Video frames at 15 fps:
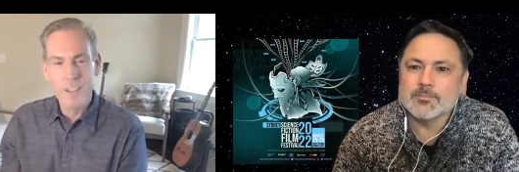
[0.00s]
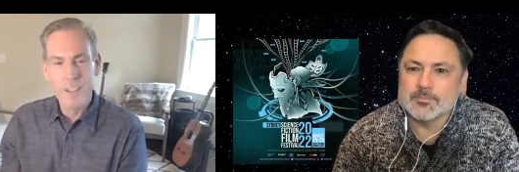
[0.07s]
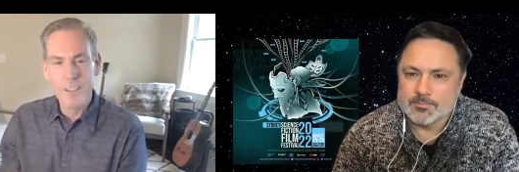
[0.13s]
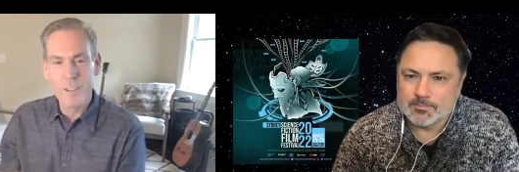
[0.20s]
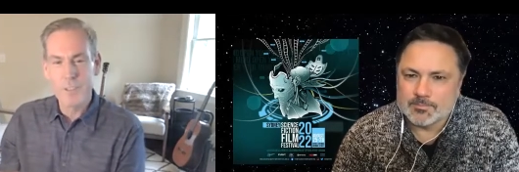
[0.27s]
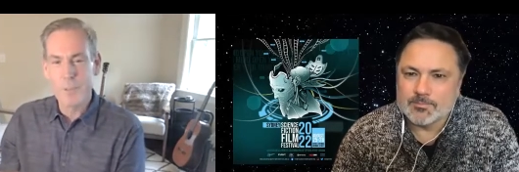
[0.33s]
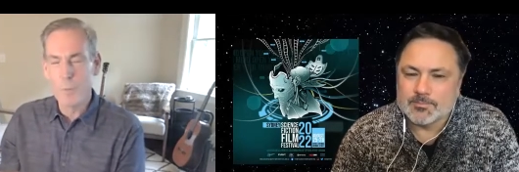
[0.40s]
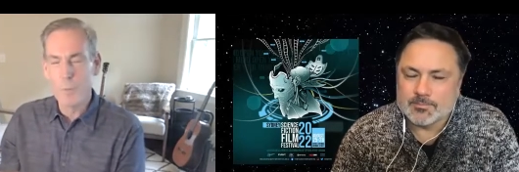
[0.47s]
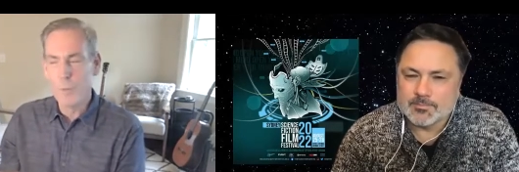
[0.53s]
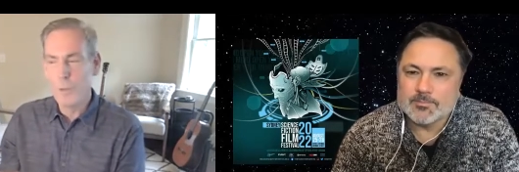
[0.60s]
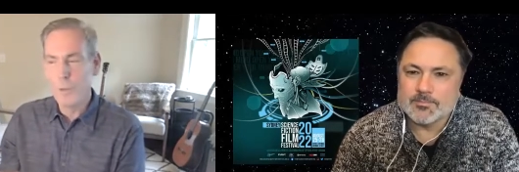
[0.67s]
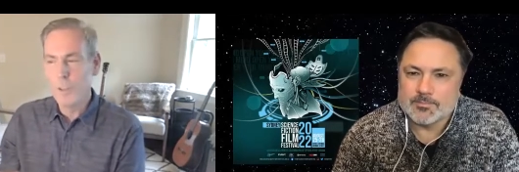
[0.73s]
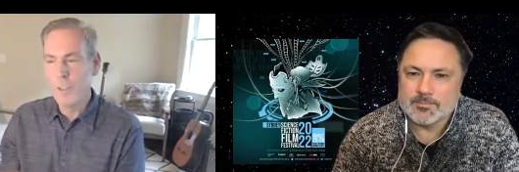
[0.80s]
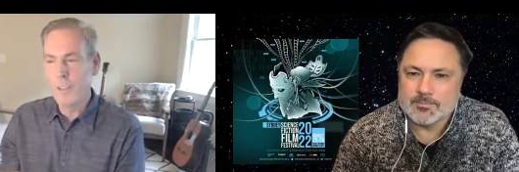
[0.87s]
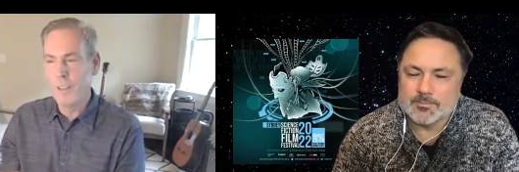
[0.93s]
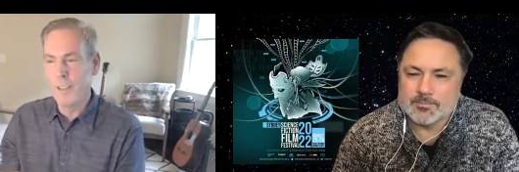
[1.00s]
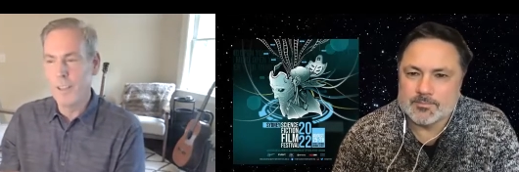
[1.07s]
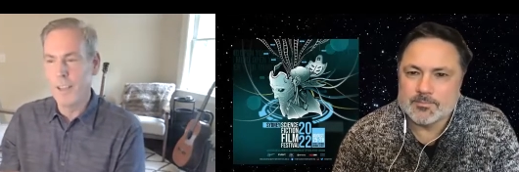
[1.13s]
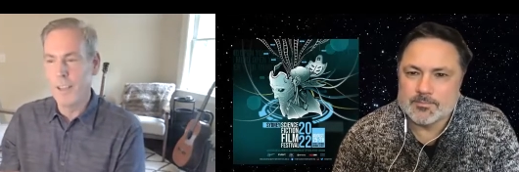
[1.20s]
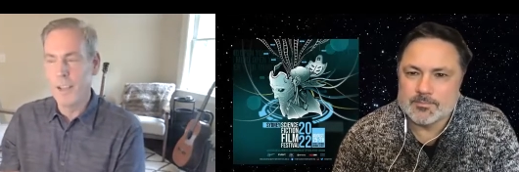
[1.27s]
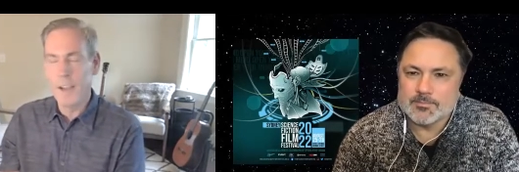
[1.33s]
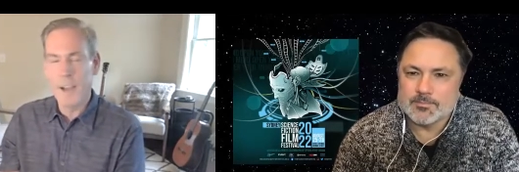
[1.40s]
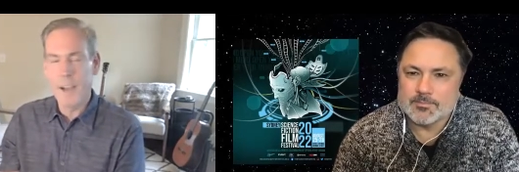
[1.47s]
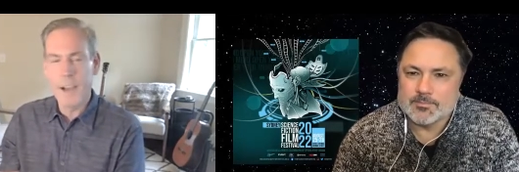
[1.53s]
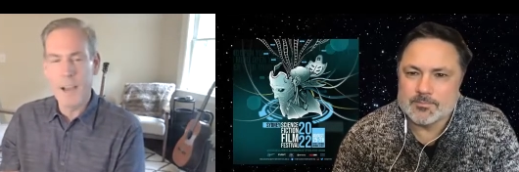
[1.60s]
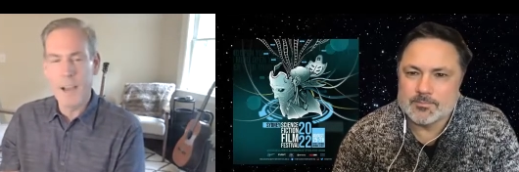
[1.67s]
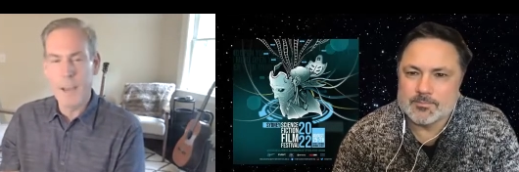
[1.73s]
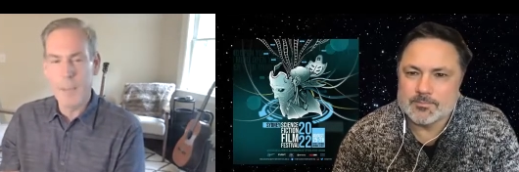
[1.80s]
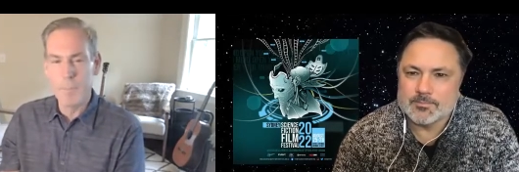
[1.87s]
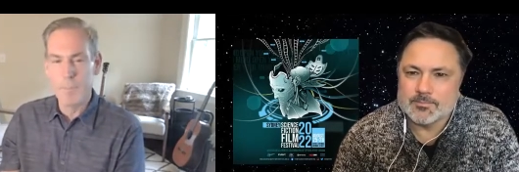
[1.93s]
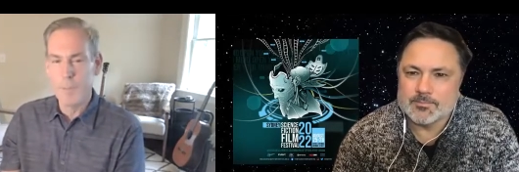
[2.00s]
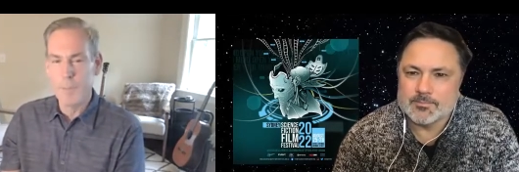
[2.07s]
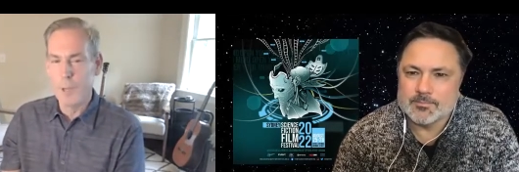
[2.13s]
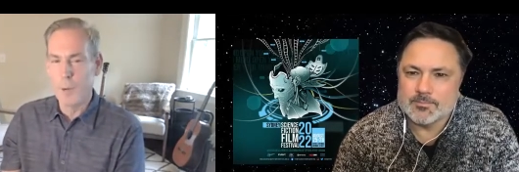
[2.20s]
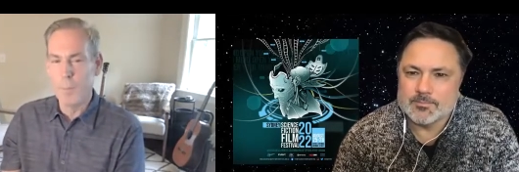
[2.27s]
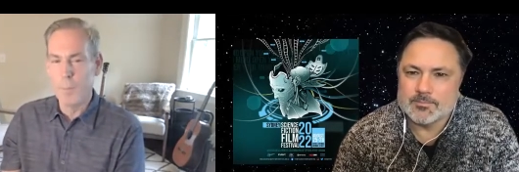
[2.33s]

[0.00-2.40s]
Speaker 1: you know, some really like high, you know,